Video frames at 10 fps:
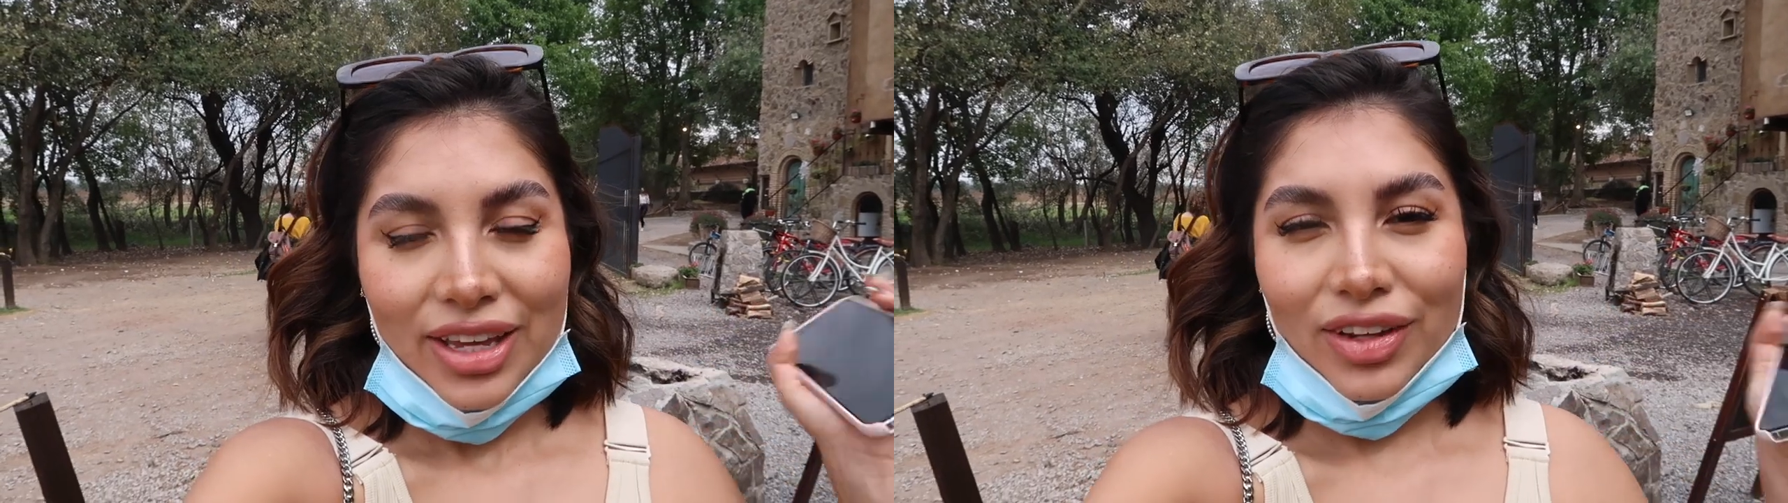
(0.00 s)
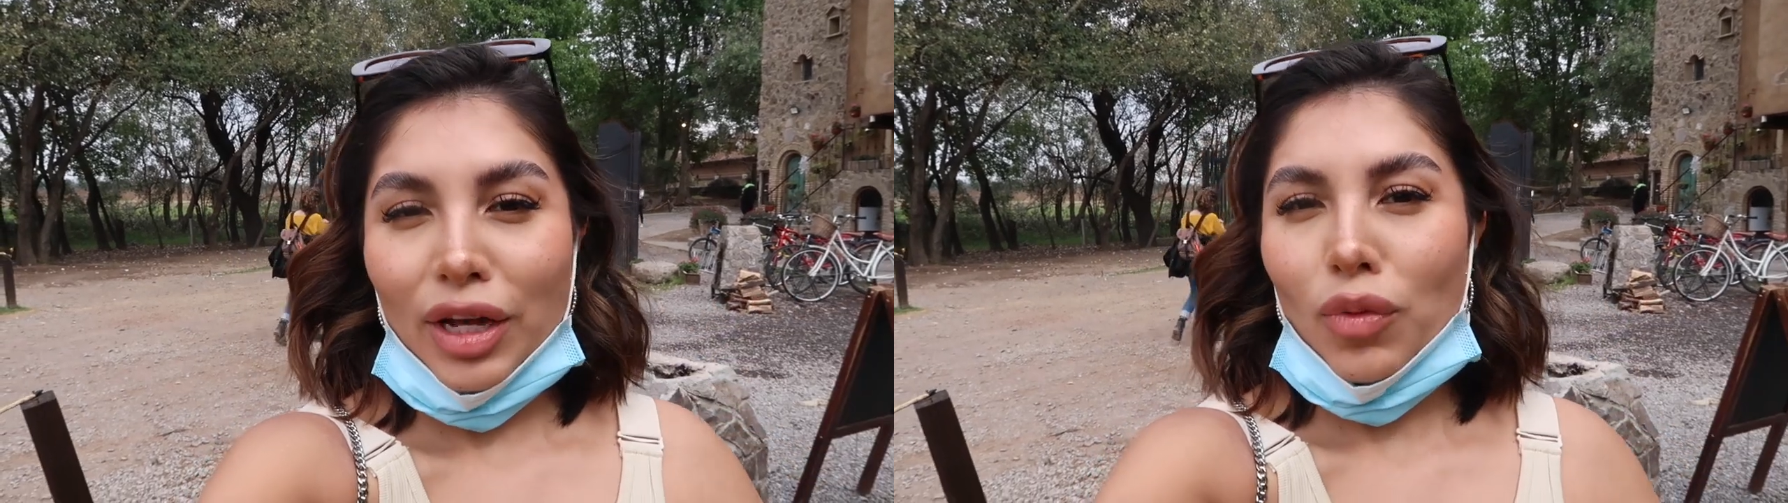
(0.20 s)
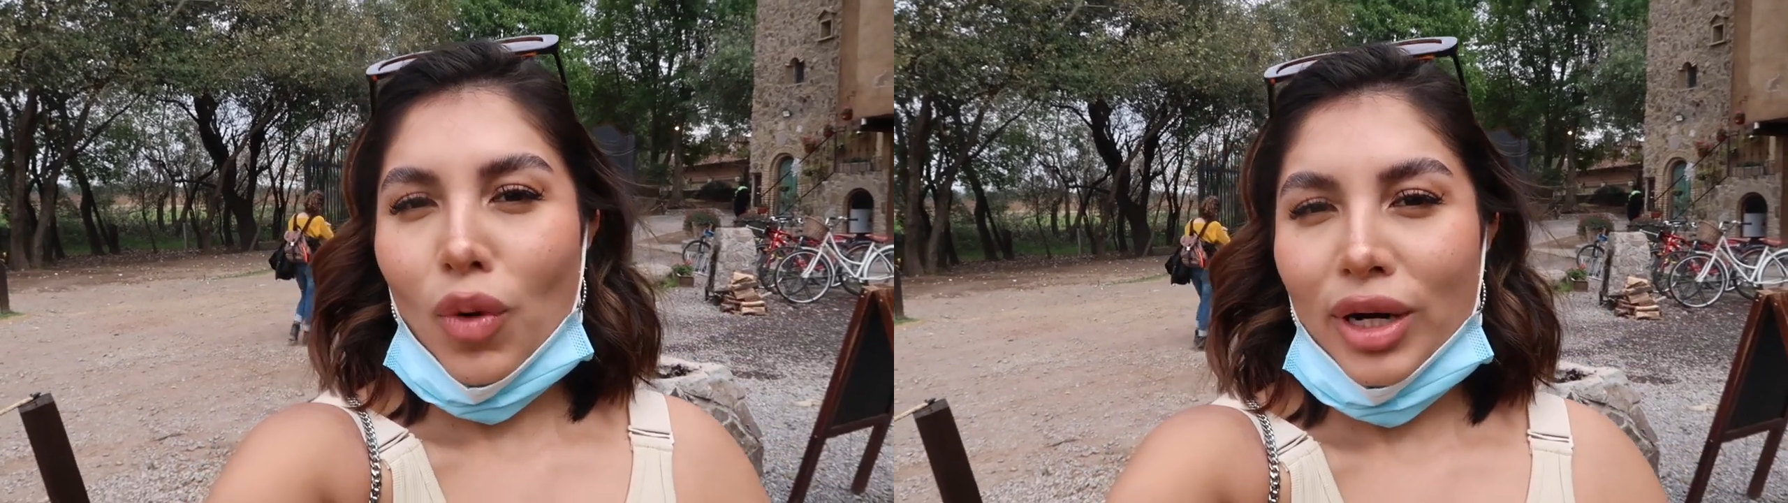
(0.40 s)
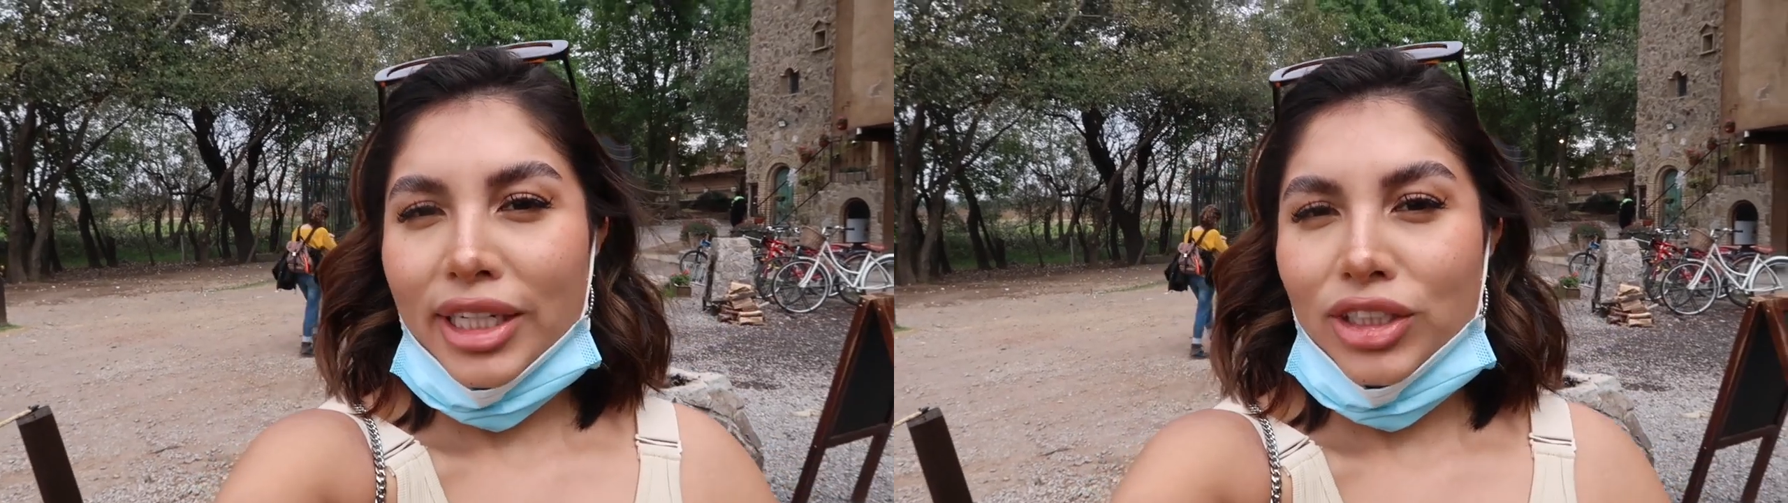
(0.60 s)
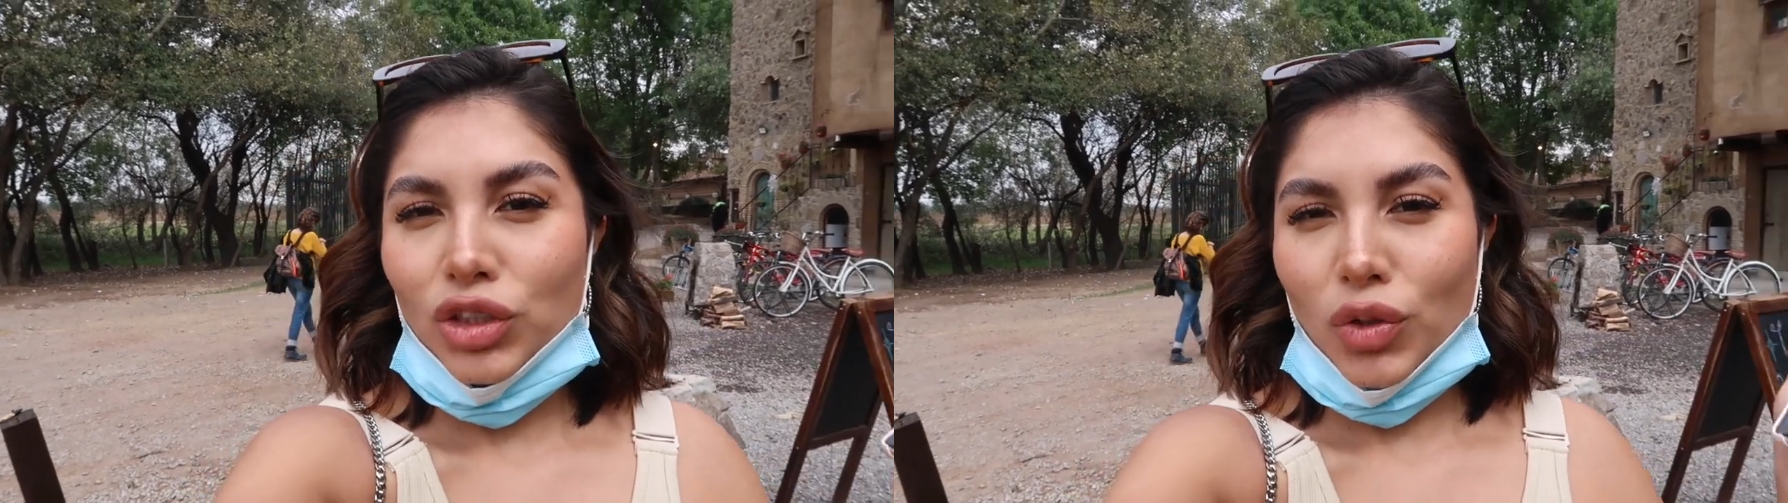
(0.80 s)
you like wanna
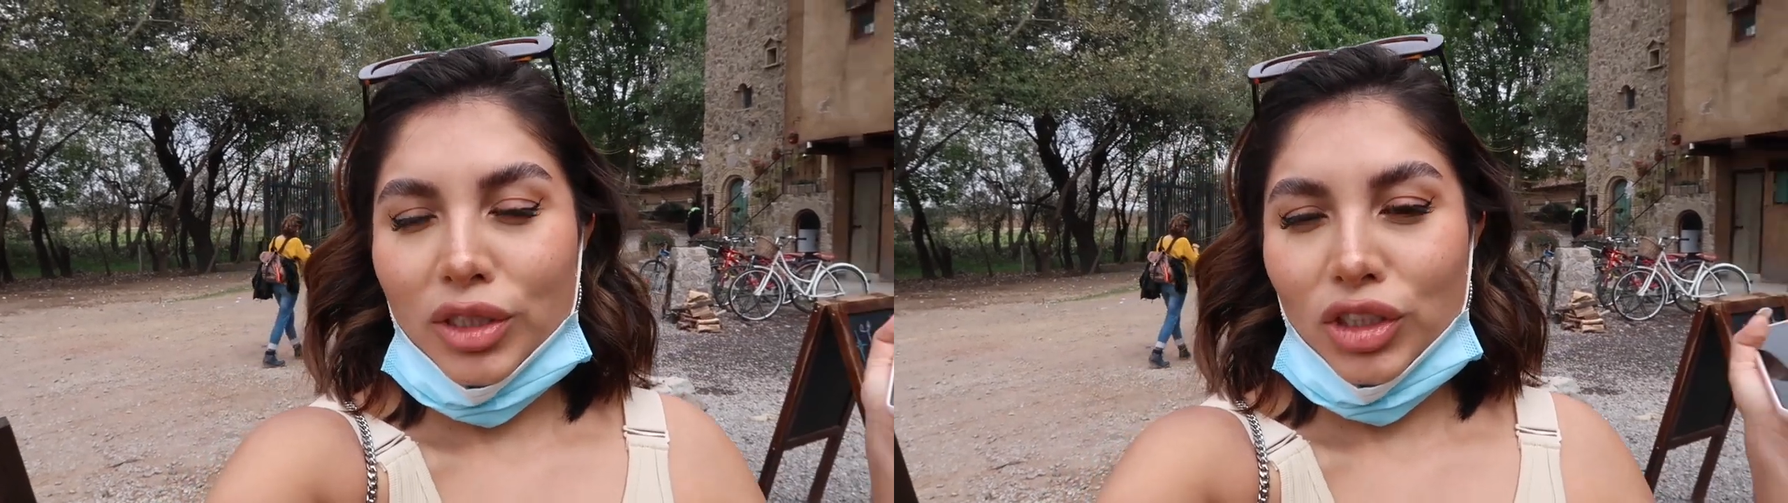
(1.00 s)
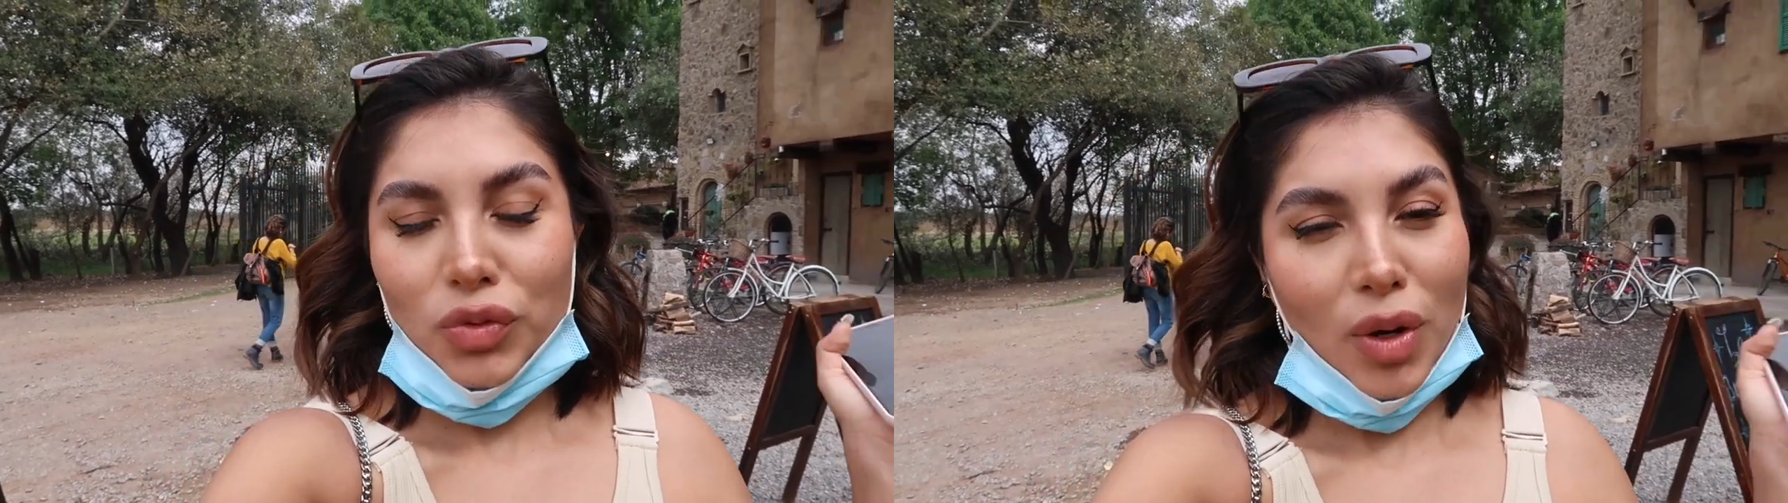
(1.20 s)
enjoy and just